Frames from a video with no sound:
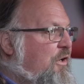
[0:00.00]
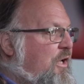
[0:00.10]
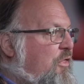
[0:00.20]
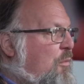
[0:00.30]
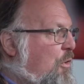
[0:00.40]

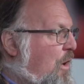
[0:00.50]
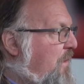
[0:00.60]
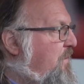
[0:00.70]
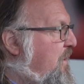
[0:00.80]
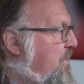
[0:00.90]
in the
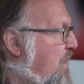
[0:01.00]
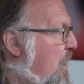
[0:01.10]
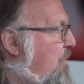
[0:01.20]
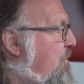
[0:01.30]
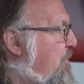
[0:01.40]
process
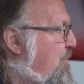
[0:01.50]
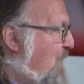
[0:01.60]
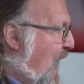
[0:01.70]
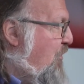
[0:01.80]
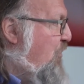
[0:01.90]
of
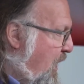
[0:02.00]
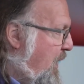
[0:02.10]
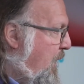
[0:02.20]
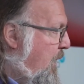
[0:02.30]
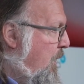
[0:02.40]
fact
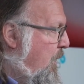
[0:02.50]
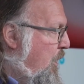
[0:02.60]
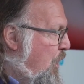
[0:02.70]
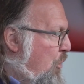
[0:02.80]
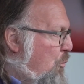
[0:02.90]
checking.
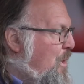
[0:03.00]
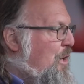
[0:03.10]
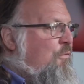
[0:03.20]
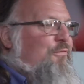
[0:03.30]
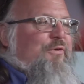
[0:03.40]
We
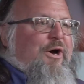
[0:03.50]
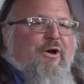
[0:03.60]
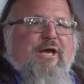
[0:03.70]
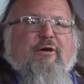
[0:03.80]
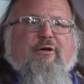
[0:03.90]
are
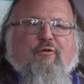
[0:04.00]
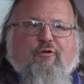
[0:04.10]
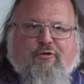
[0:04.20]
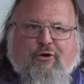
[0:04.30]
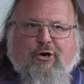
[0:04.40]
very
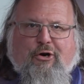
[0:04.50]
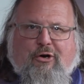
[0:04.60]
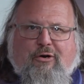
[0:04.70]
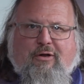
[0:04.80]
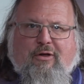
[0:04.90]
concerned